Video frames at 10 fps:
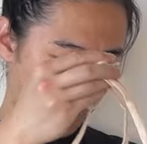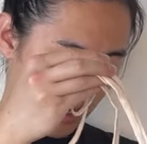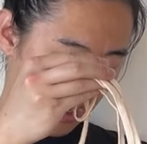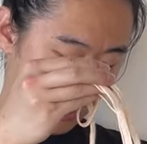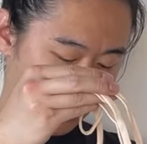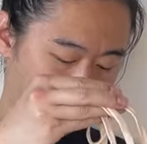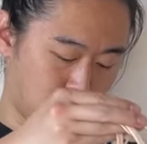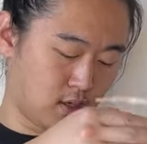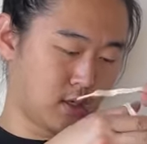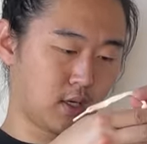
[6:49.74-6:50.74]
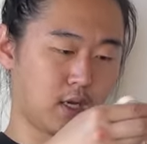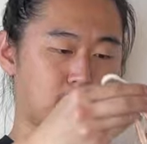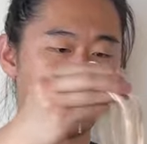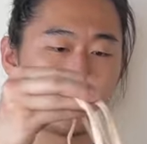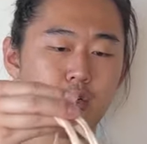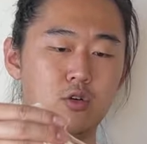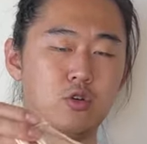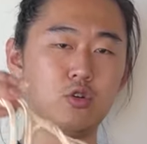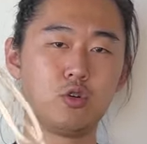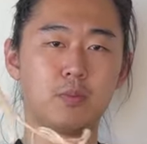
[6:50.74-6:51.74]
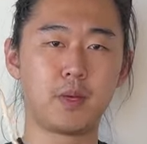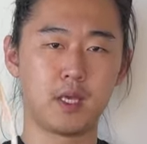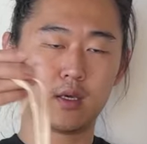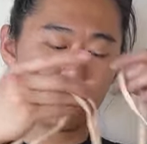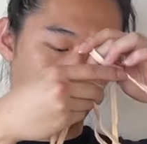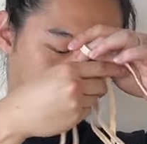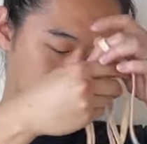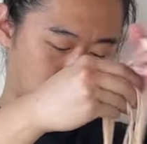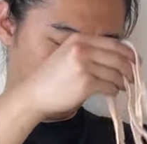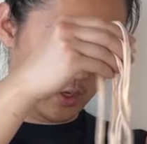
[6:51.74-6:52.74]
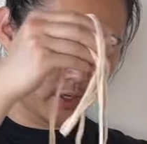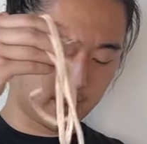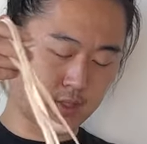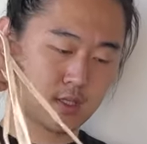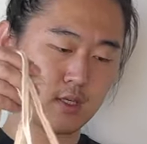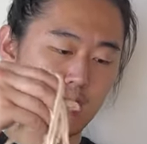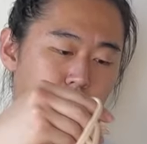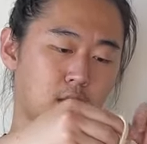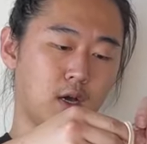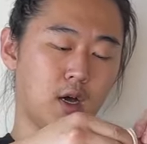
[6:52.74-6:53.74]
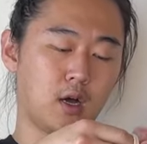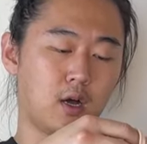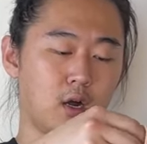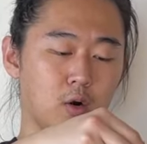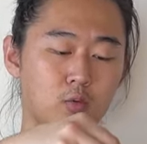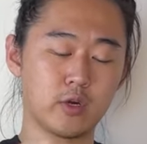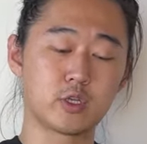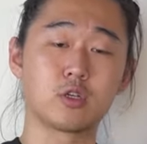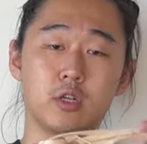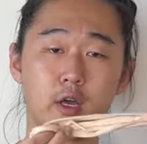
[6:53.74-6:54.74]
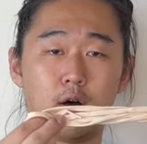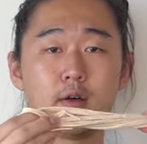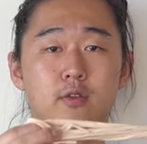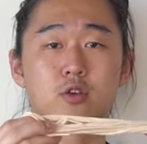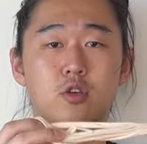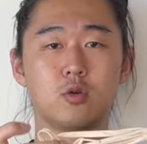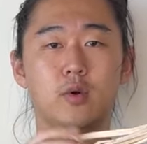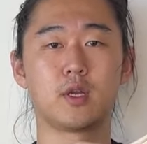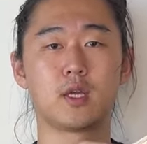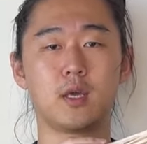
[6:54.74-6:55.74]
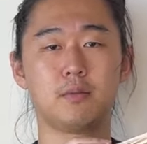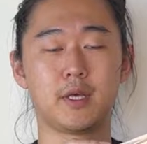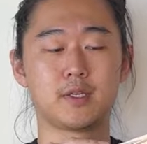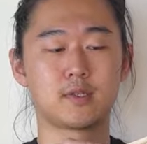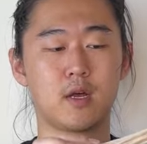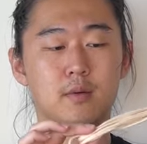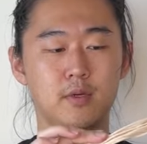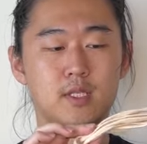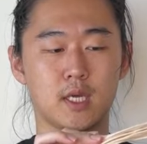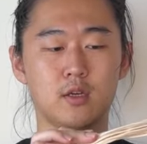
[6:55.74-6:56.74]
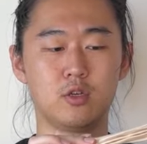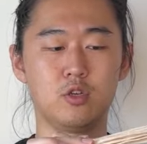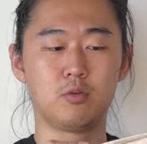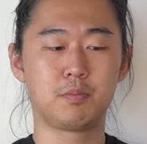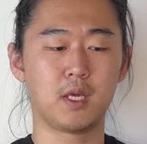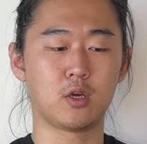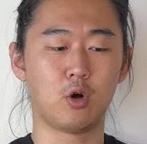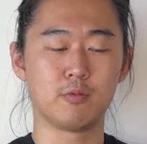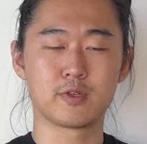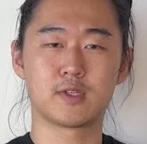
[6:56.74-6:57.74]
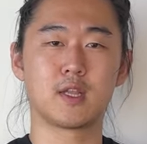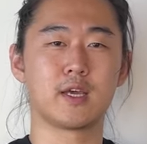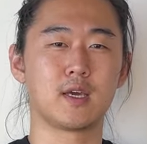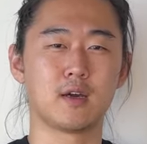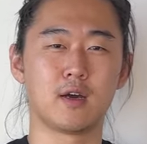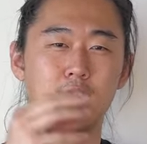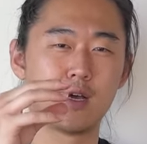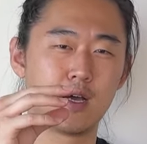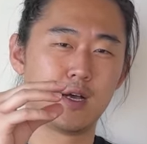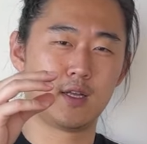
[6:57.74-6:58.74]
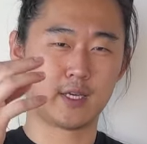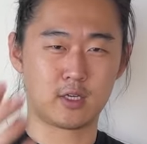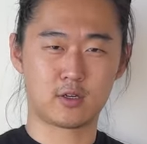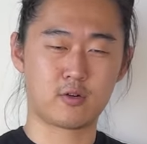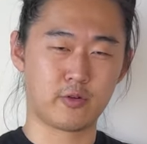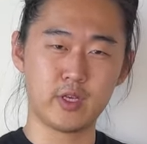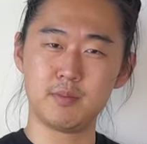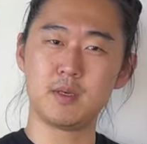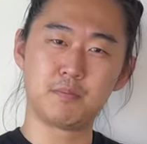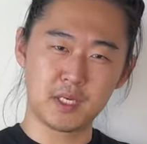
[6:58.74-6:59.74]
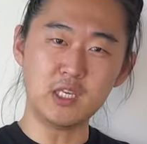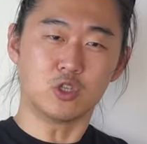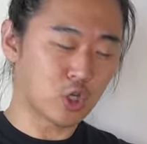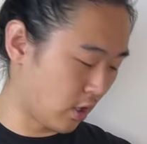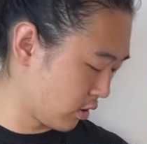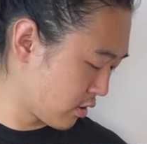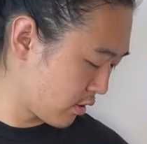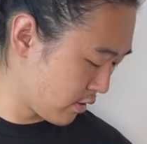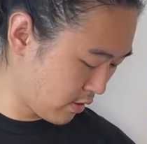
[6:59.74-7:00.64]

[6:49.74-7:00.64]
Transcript: a kind of like a nude pink, which was originally on the shoe when it came laced up. It's like a nude pink, almost like a creamy peach color,